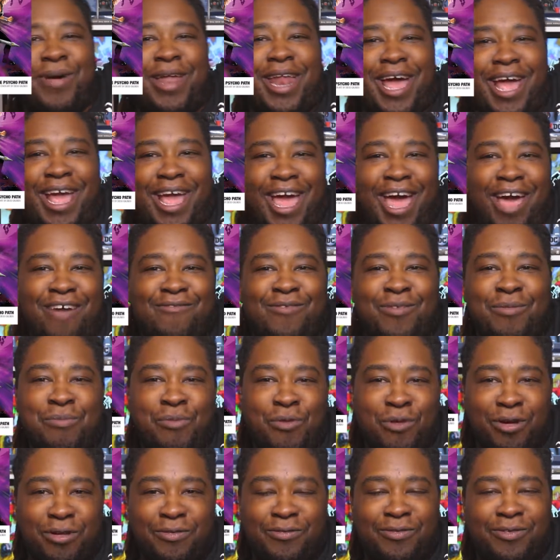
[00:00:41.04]
but I have a
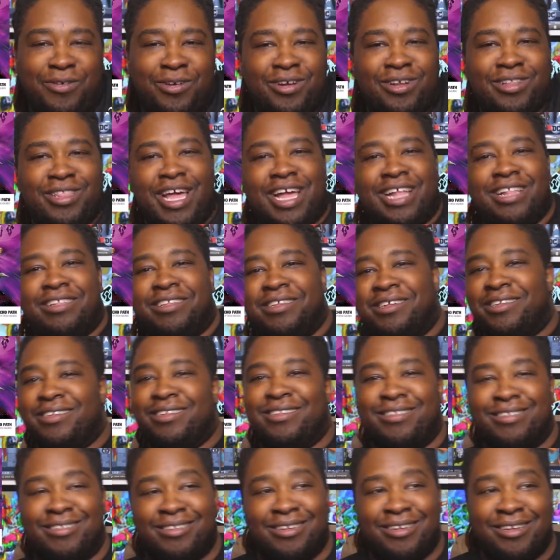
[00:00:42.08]
Morpher that
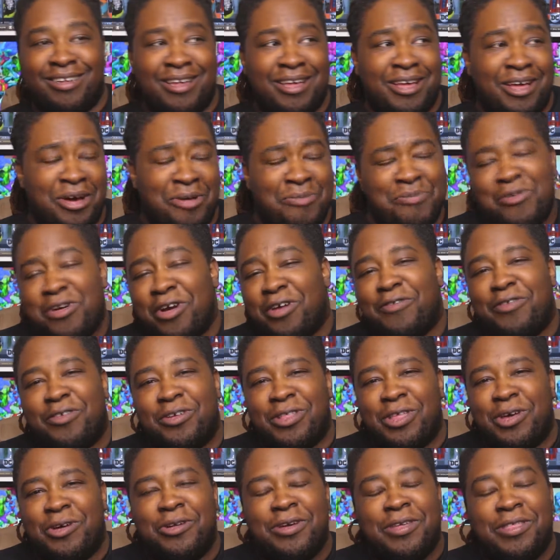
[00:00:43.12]
is a Morpher.
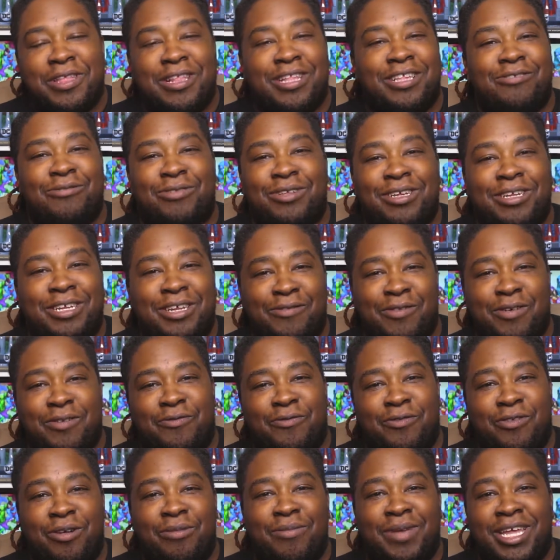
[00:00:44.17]
The only thing that's really different
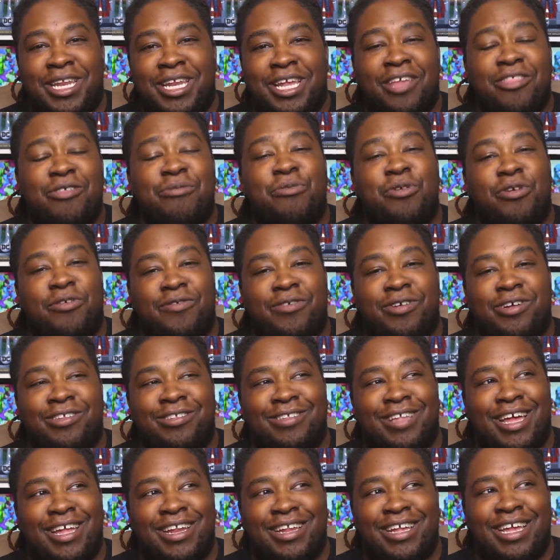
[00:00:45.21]
from any other Morpher is
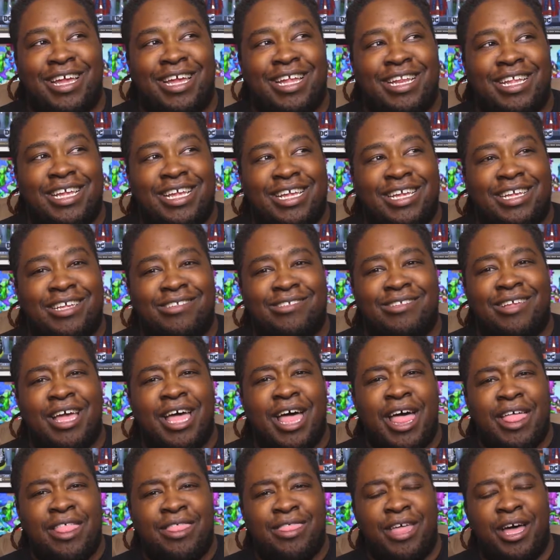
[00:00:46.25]
that it is
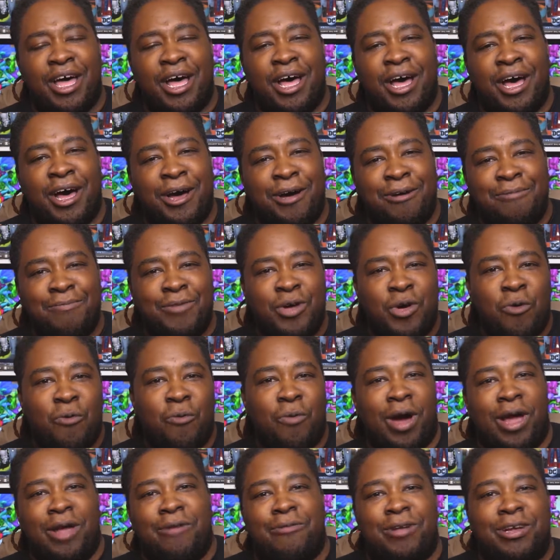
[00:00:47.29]
the um,
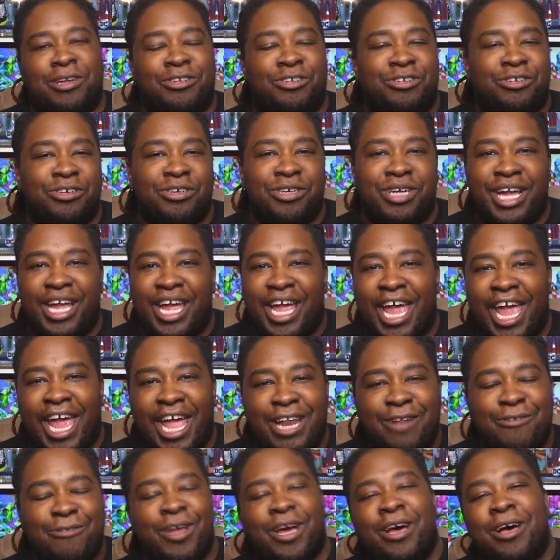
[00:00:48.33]
White Ranger
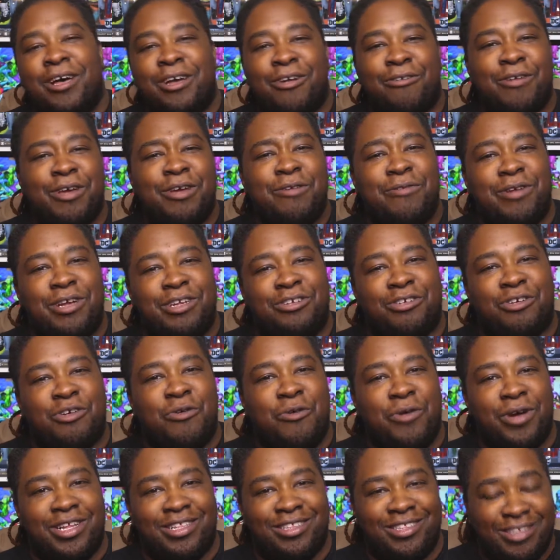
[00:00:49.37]
and uh, Green Ranger
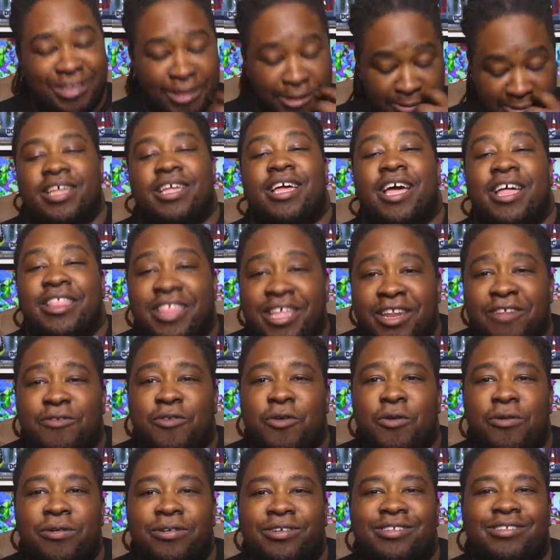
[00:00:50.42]
coins. And then, of
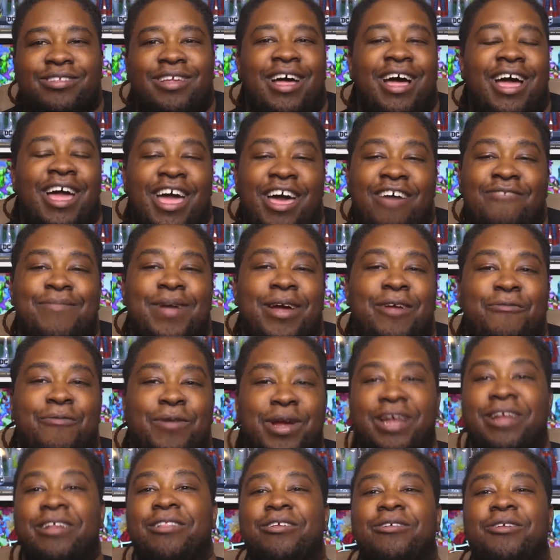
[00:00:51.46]
course, I have my
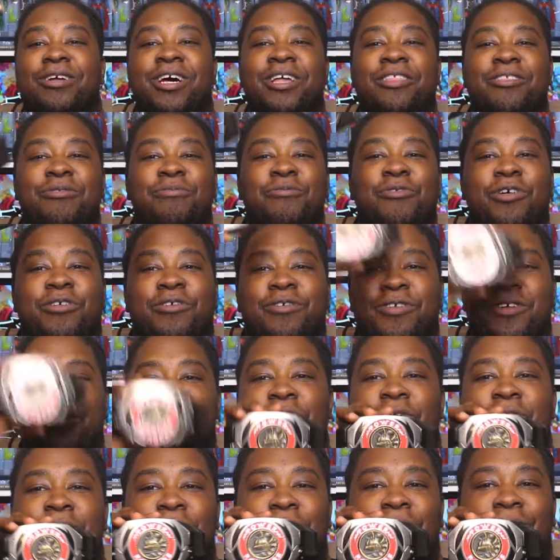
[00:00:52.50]
regular other Morpher
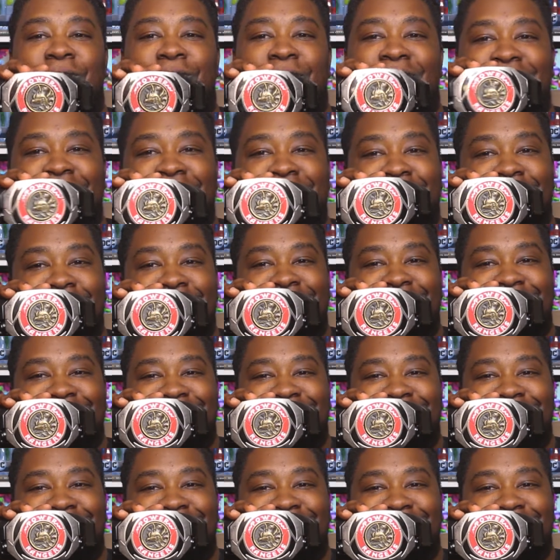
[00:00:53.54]
right here.